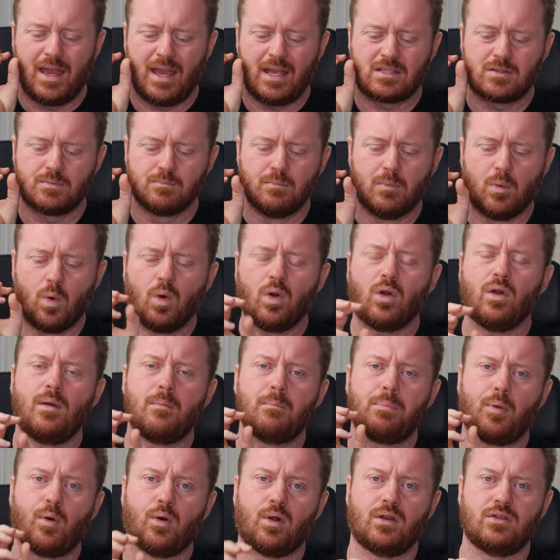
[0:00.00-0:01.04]
it's more
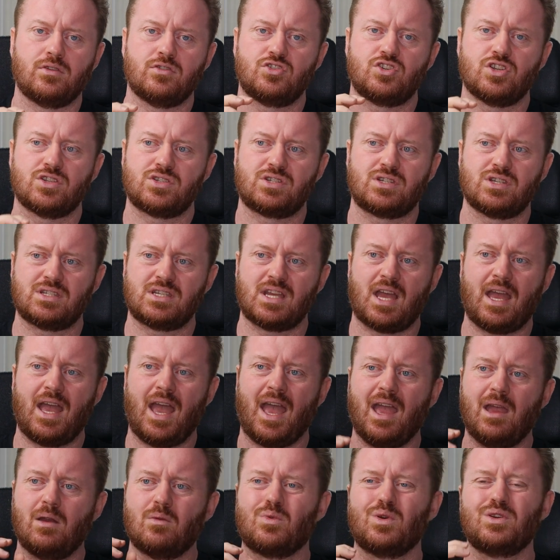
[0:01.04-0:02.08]
important just to say,
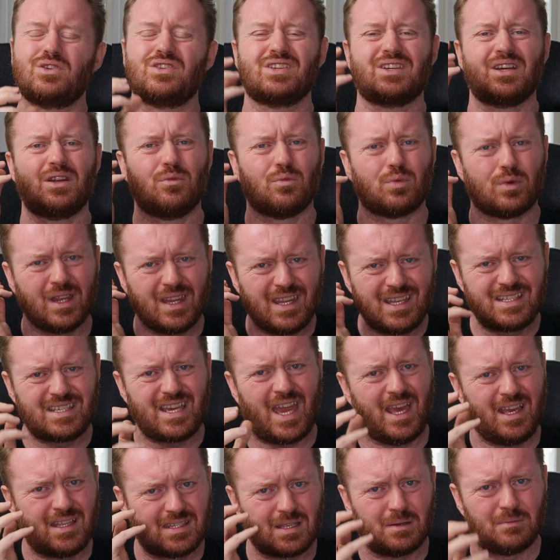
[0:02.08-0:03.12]
hey, we're just gonna really
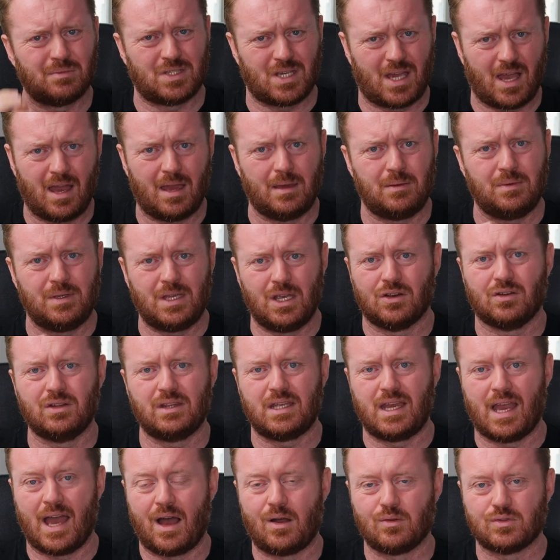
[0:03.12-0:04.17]
take some time here at
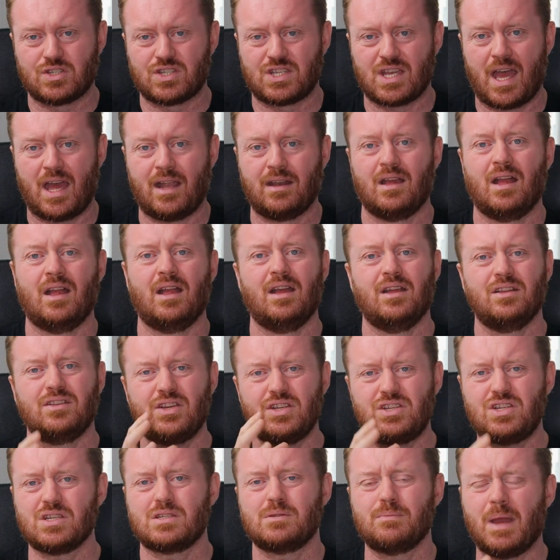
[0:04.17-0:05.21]
the outset
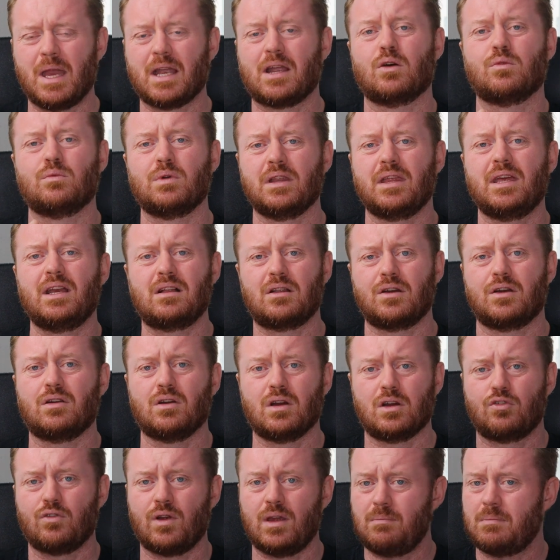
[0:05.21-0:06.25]
to just make a really clear
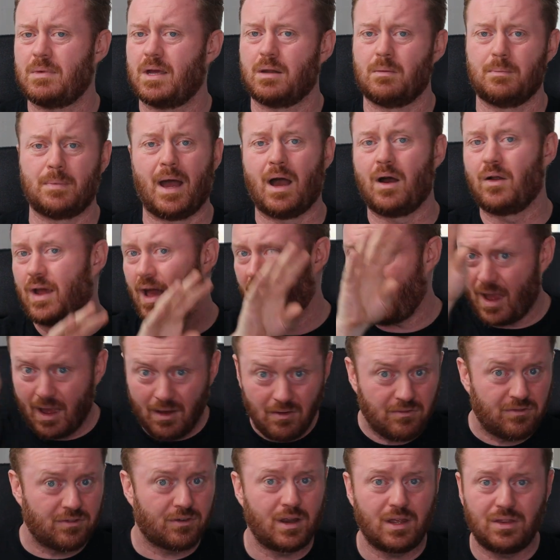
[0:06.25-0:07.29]
agreement about
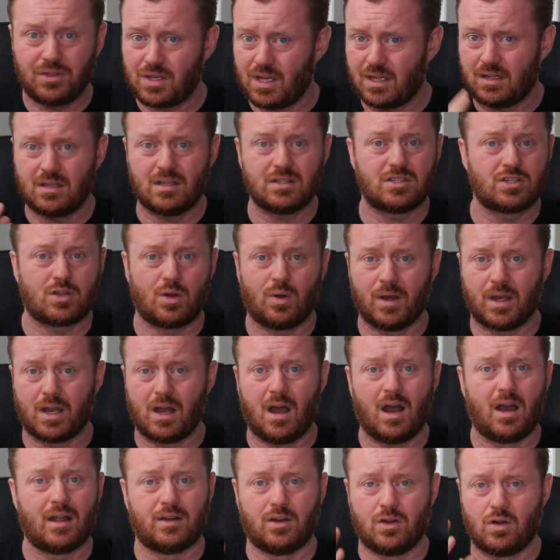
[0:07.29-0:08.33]
everything that's going
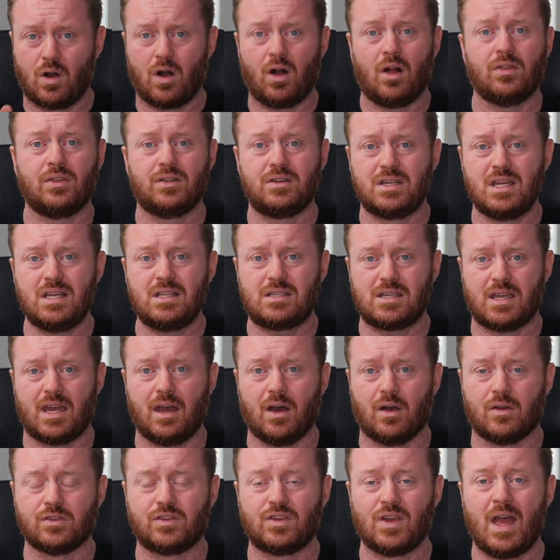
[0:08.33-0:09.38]
on and all the
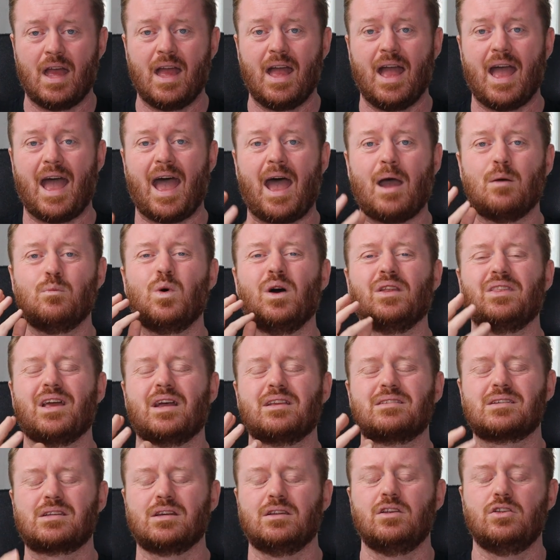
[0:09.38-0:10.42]
details. And what
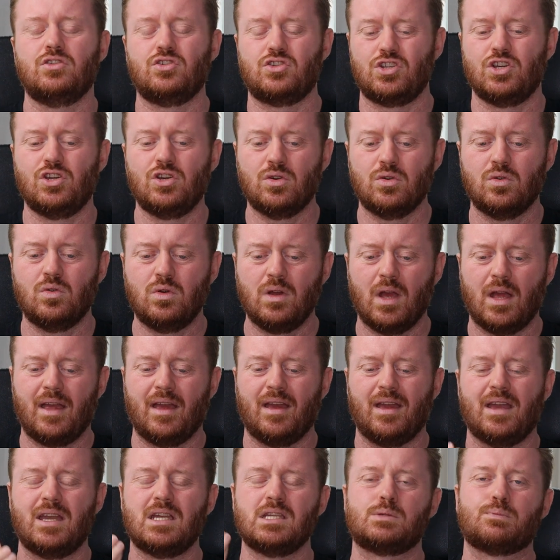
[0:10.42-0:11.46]
that's gonna do
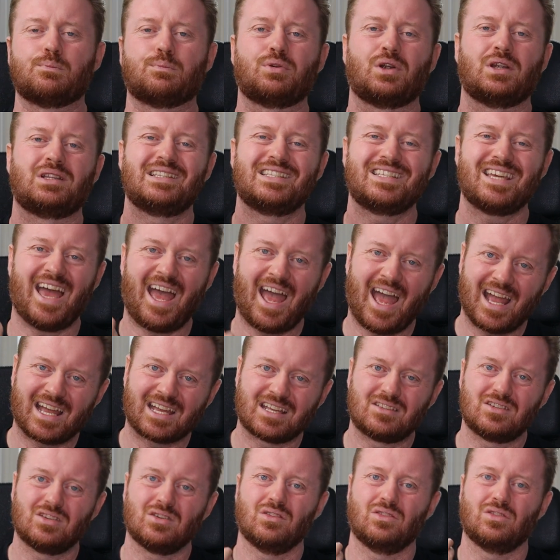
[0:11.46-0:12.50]
is
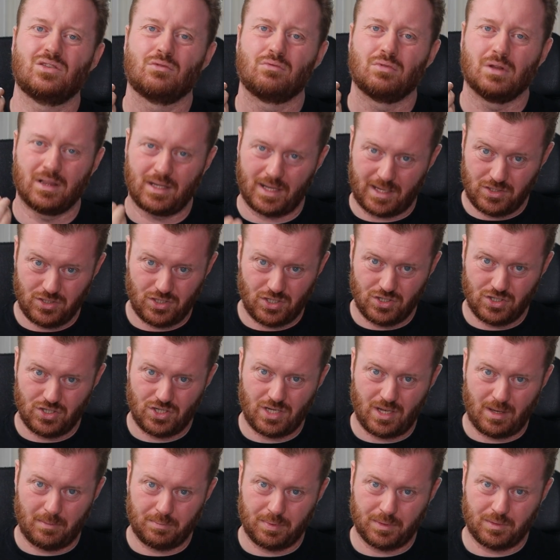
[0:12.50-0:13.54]
protect the
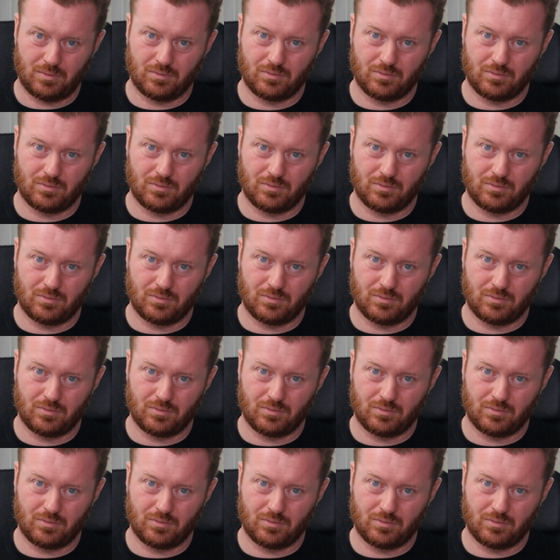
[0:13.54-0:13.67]
relationship,